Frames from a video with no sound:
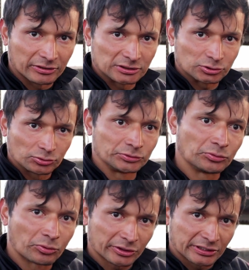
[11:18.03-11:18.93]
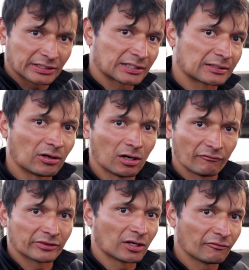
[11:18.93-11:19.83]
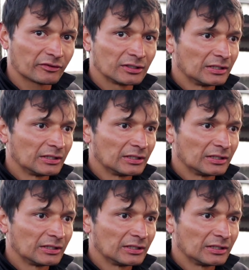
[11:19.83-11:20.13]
I want to show you working on and off.